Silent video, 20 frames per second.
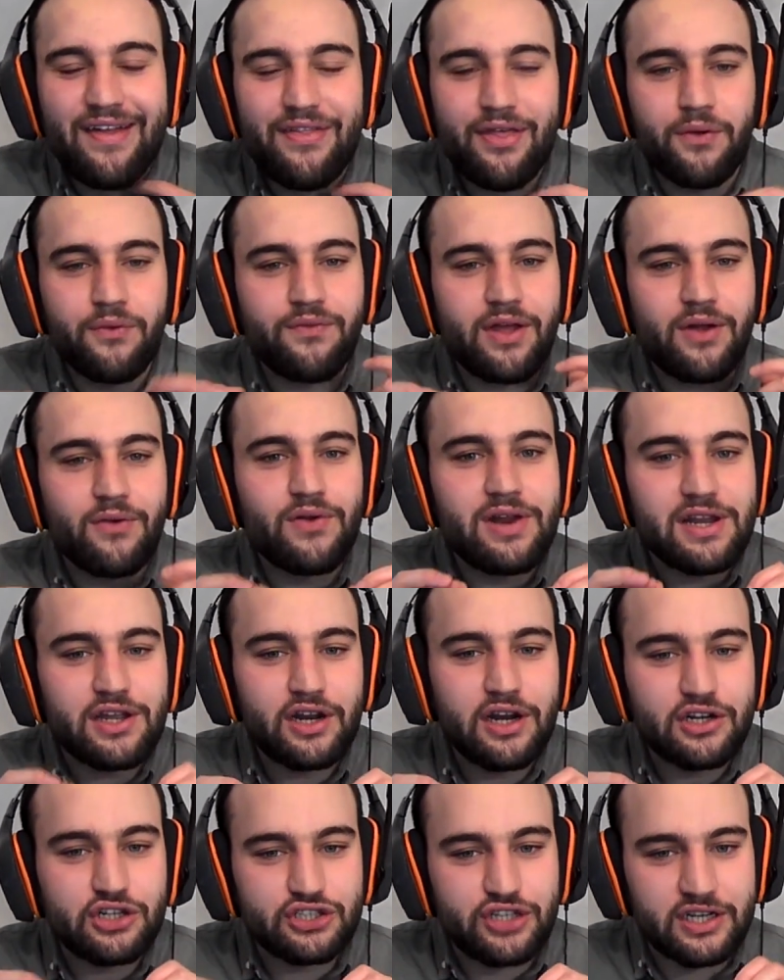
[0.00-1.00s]
They're really
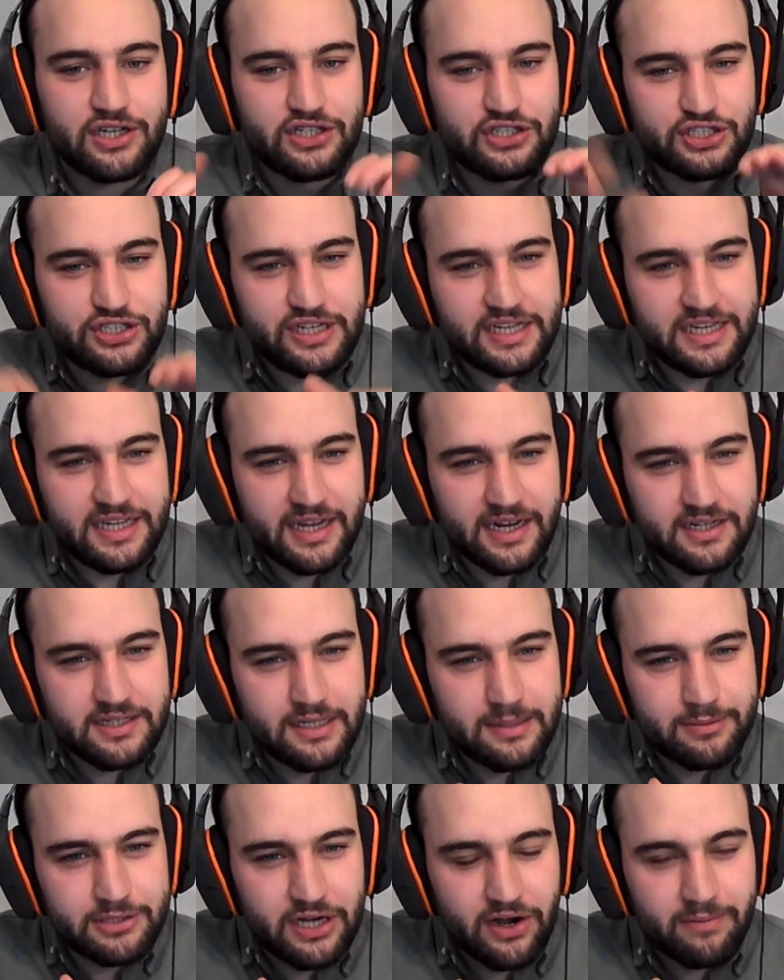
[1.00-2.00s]
good at just like sneaking into
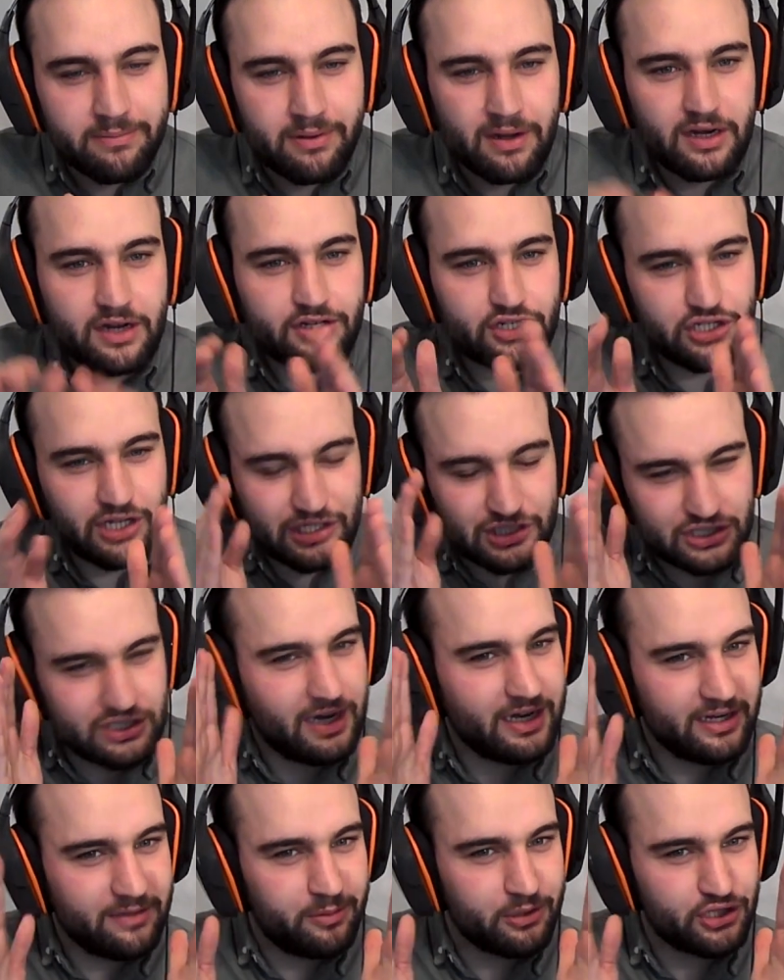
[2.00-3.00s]
the Libertarian Party and just like
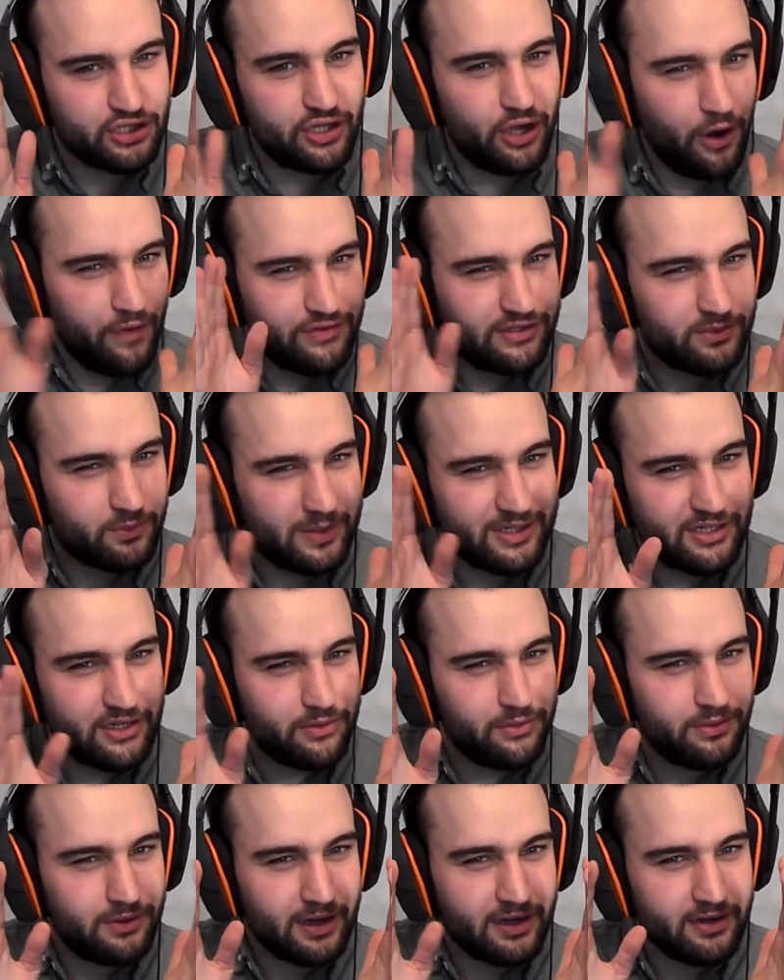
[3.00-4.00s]
slightly pushing the Overton
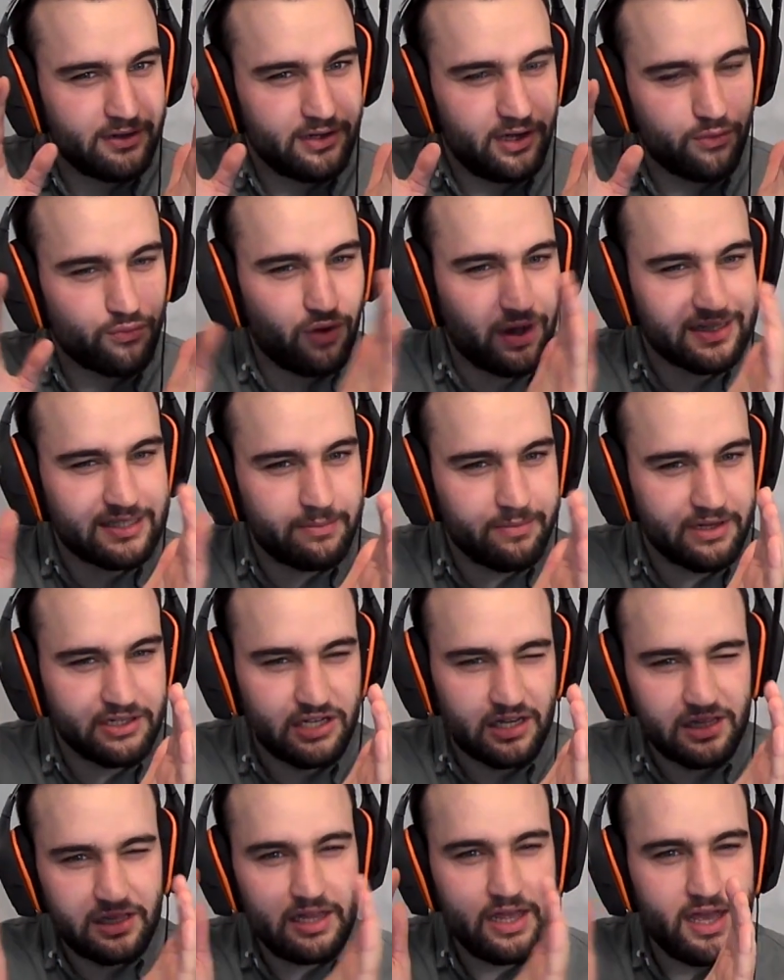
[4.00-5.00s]
window, like, you know, right a
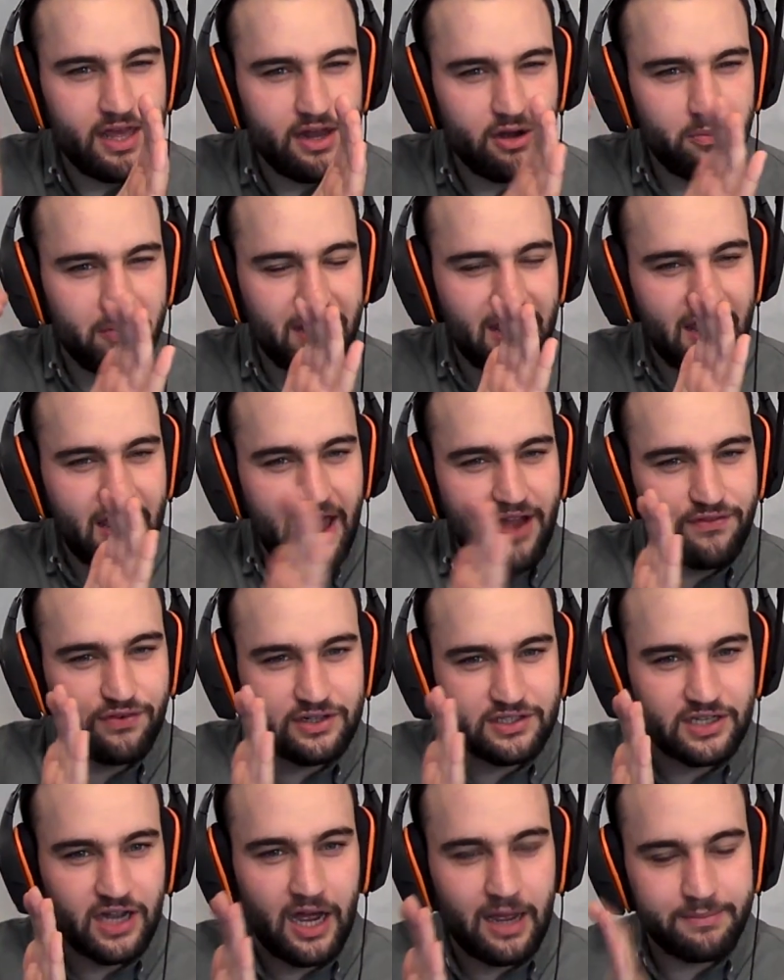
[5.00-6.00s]
bit, a little bit
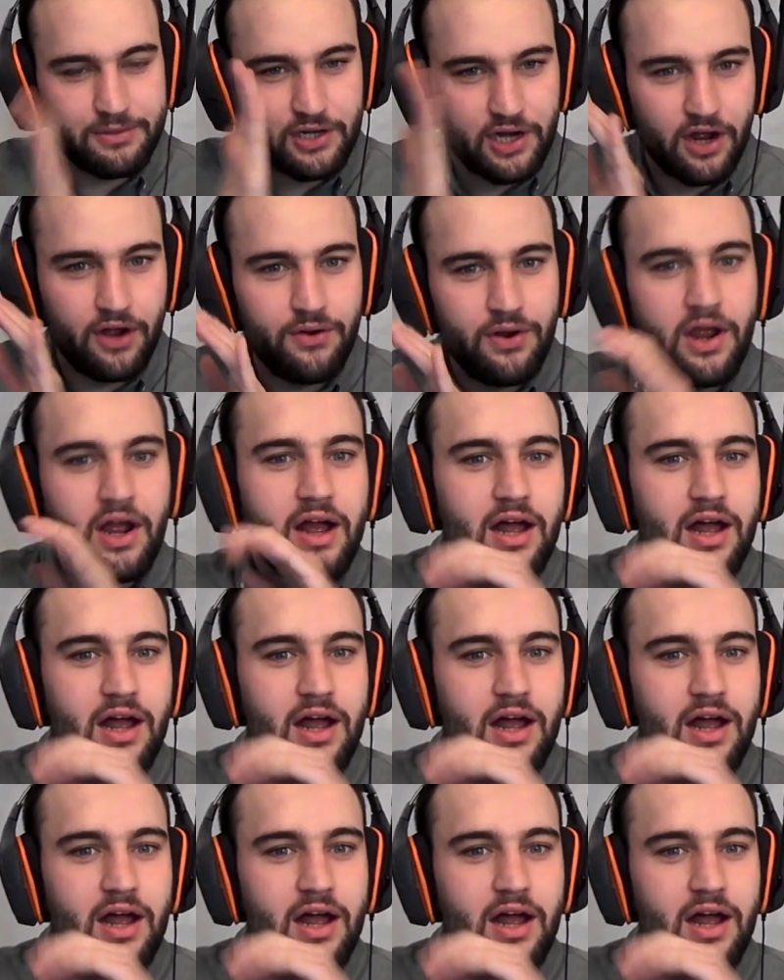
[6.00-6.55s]
every time, you know.